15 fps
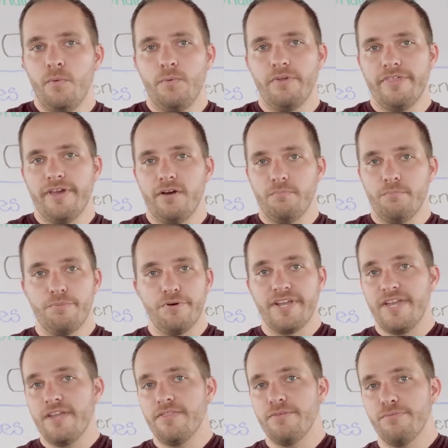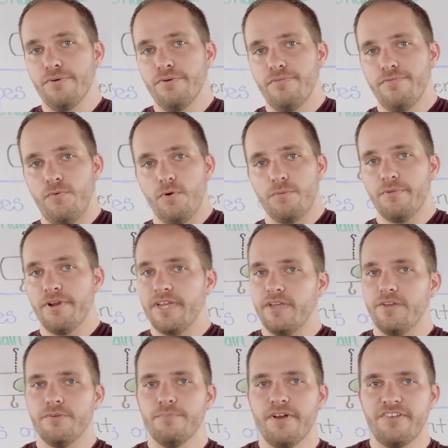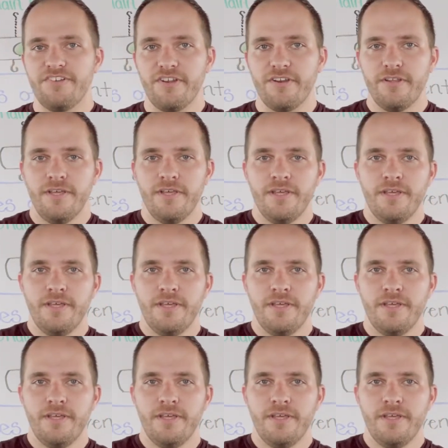without breaking the roof or breaking your budget.